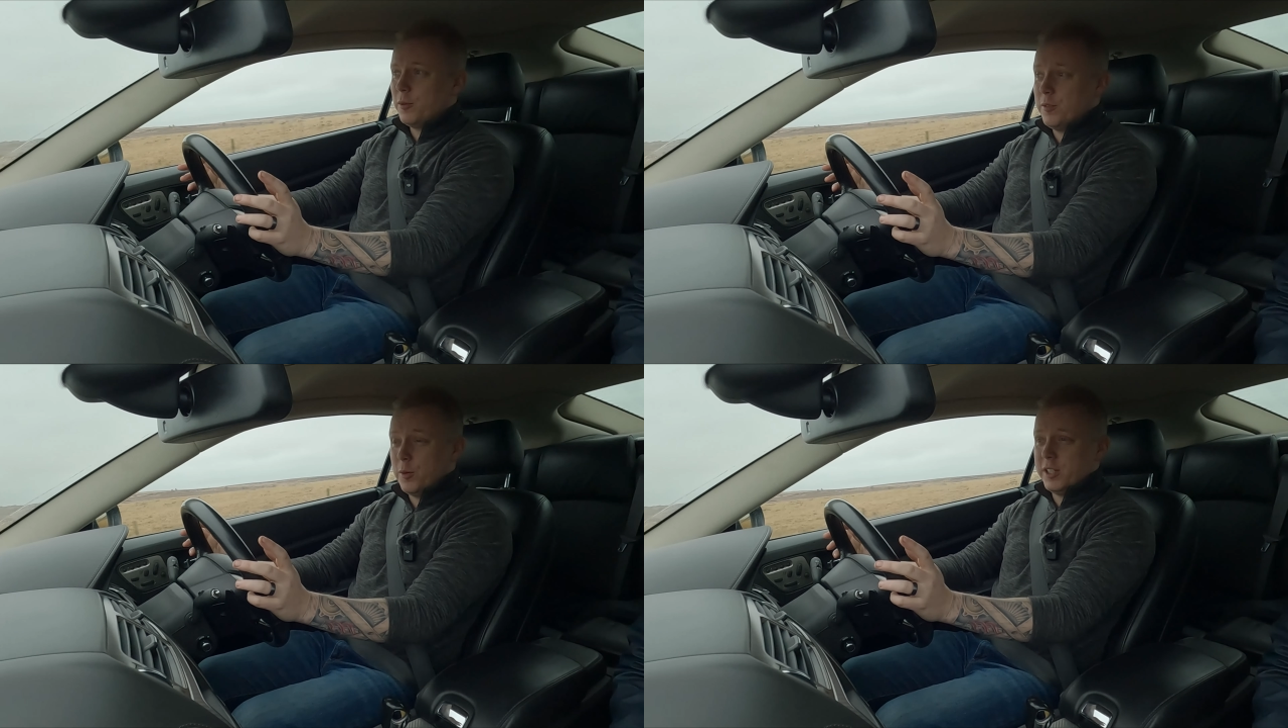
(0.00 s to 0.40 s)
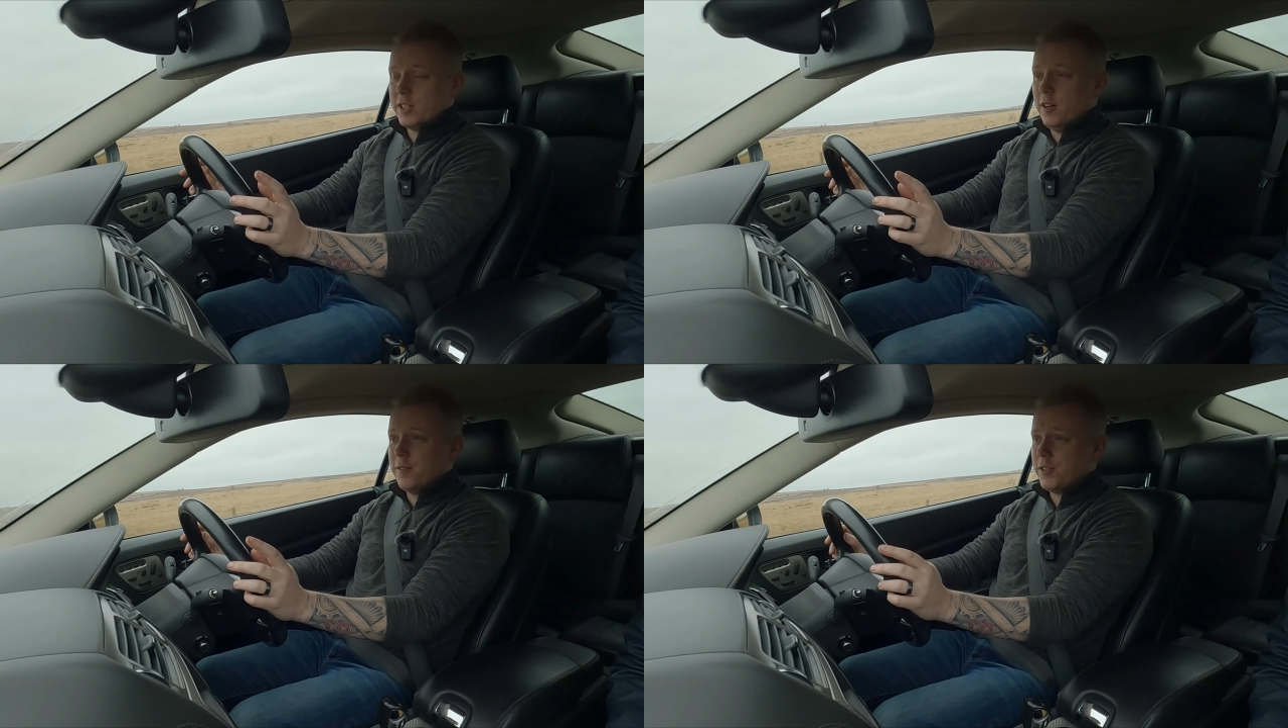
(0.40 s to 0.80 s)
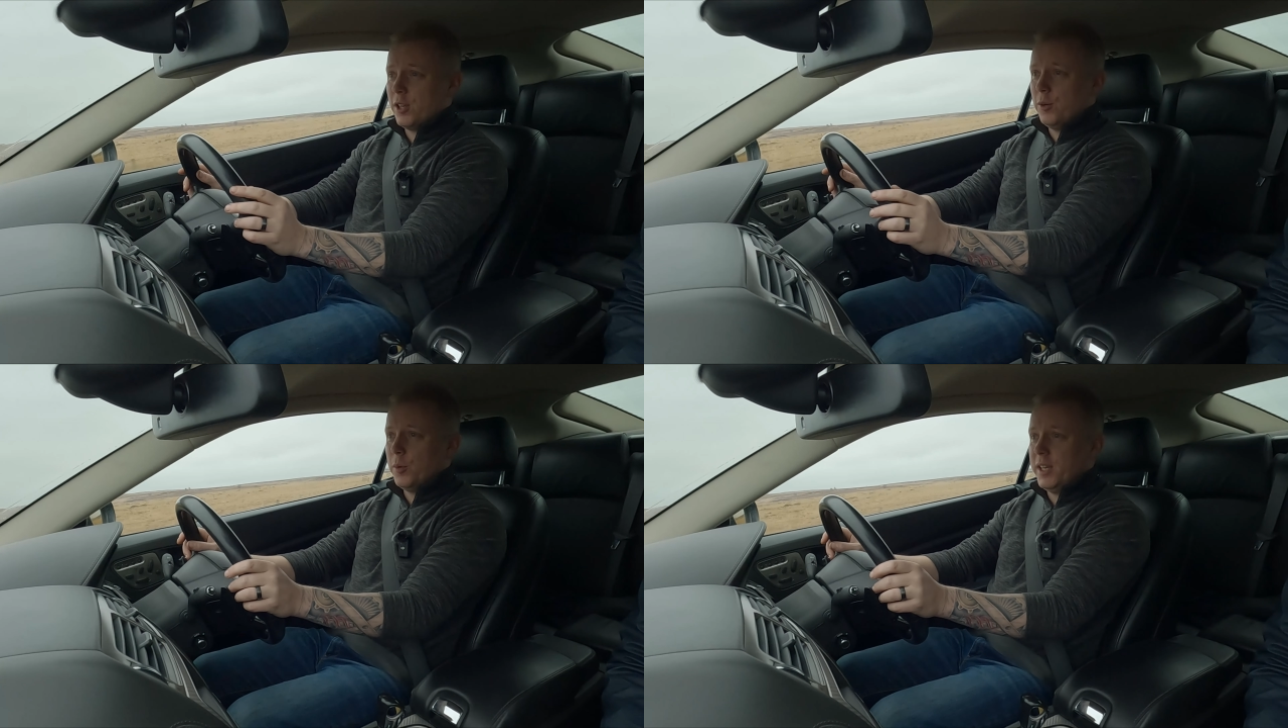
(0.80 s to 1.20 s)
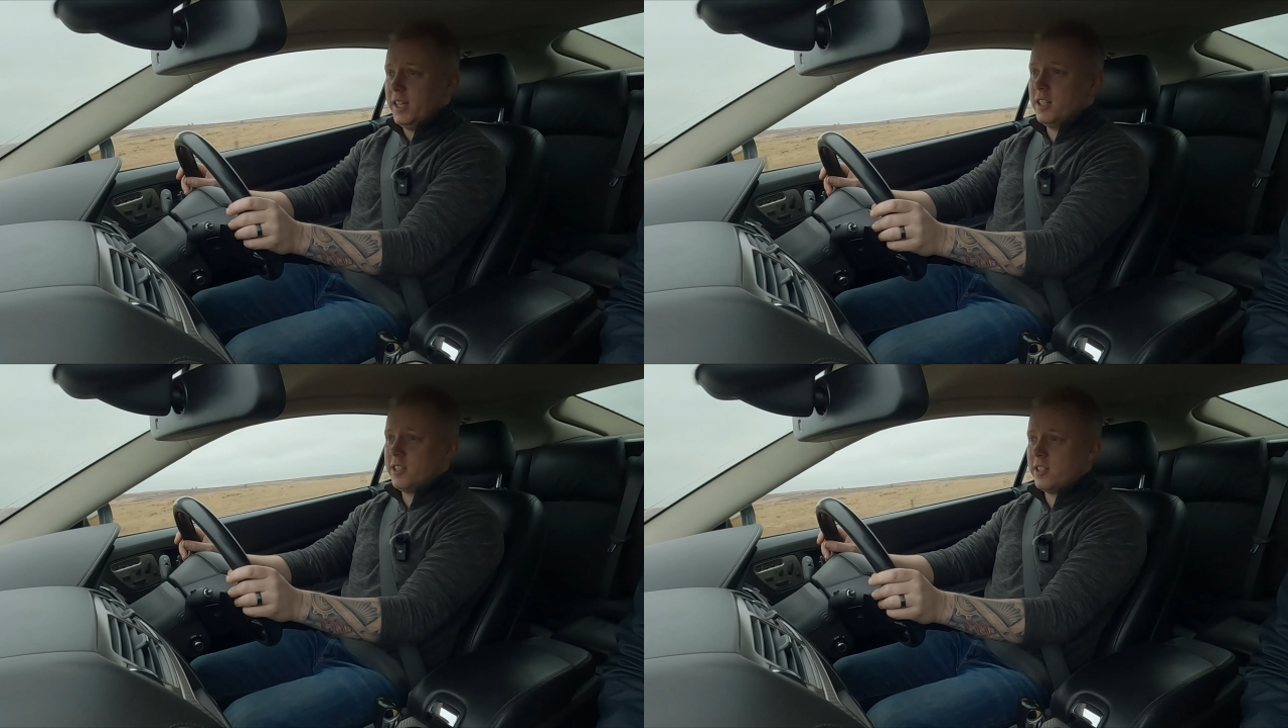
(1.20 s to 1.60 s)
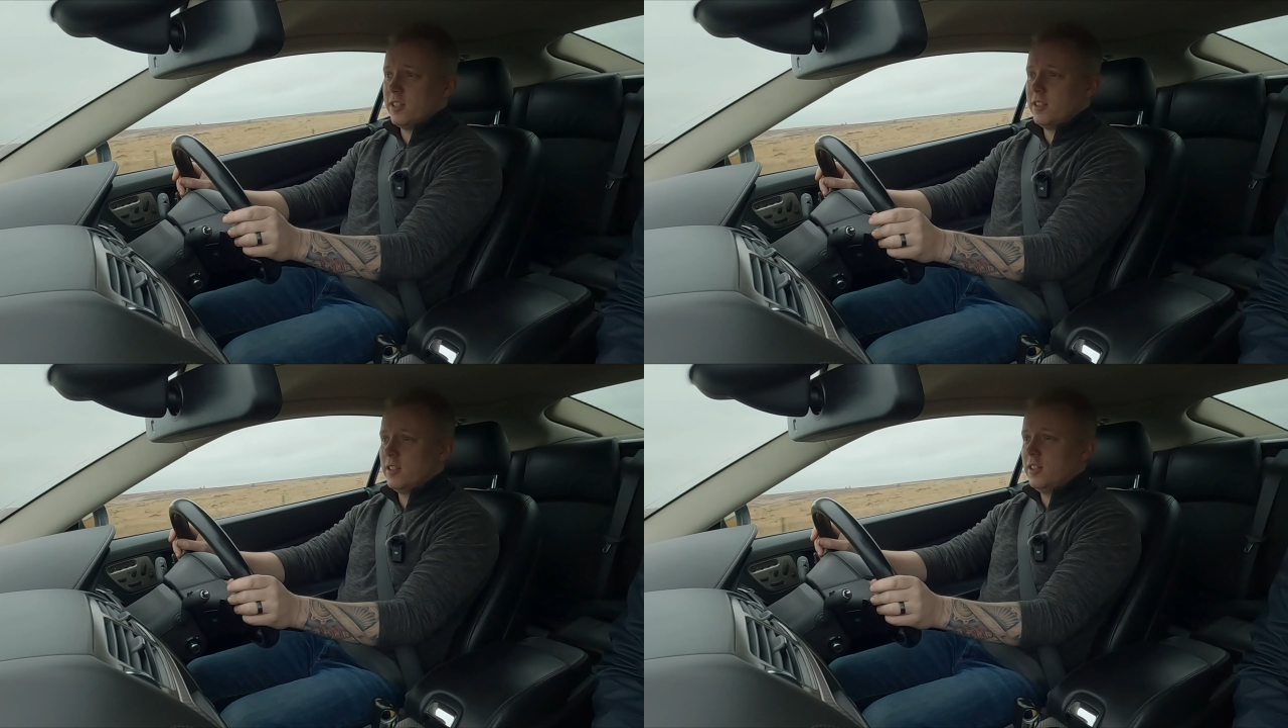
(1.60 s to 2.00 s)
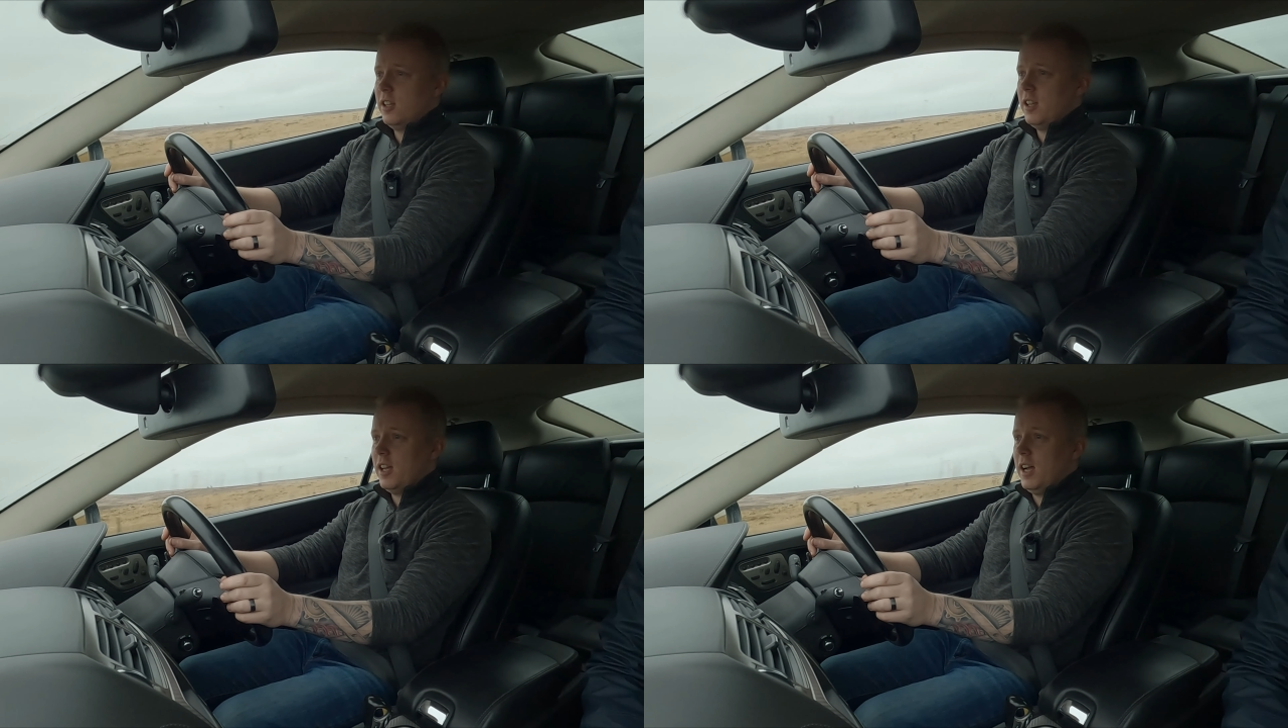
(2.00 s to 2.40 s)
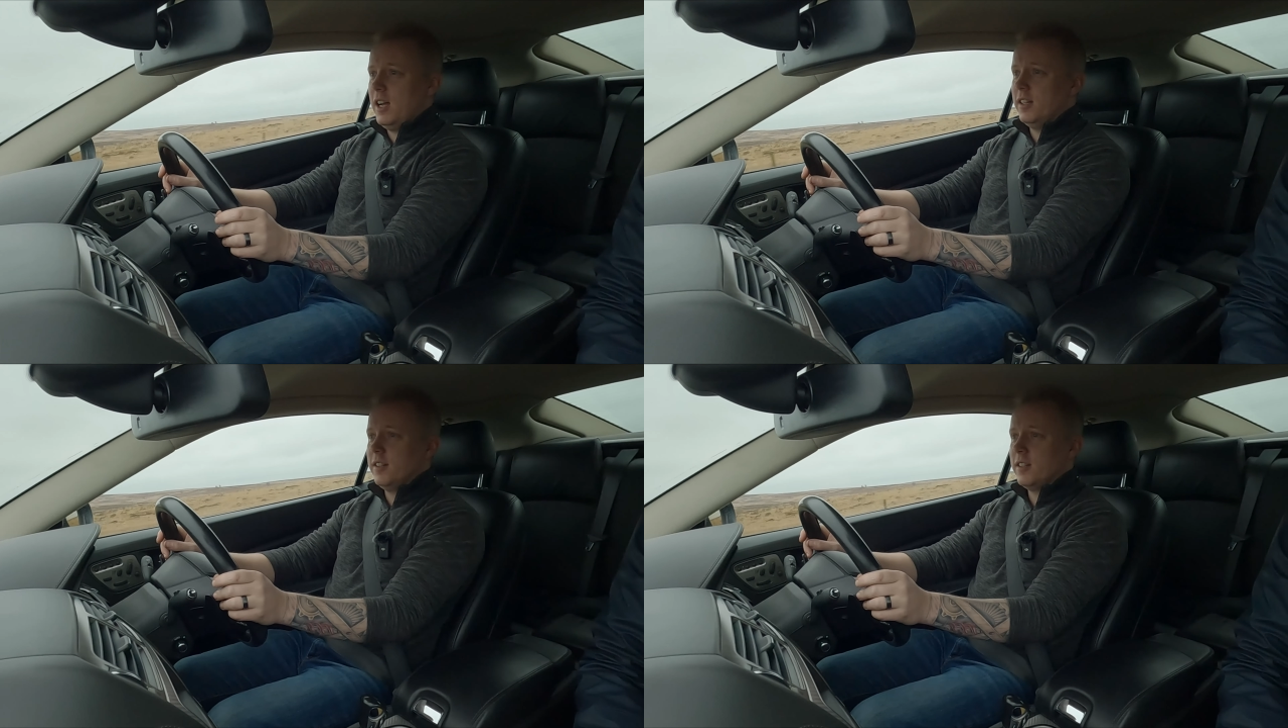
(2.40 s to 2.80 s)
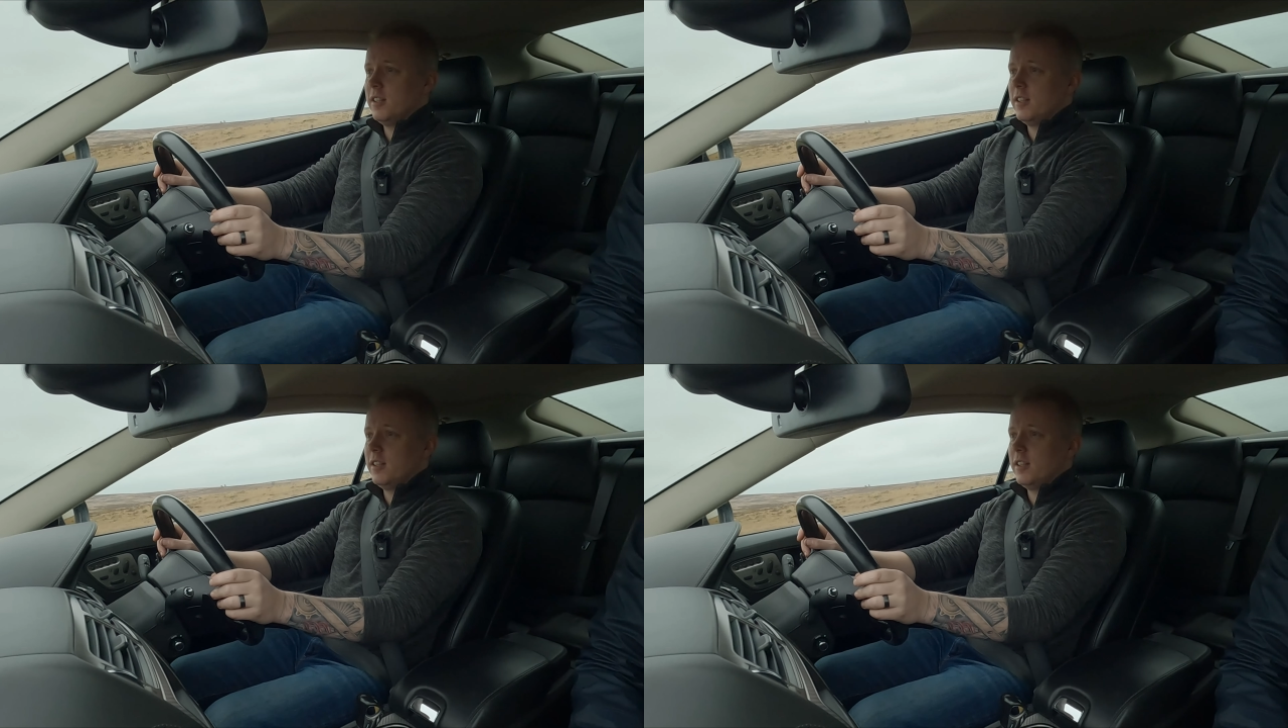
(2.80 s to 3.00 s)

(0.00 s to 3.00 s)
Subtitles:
We've owned this car for 2 weeks and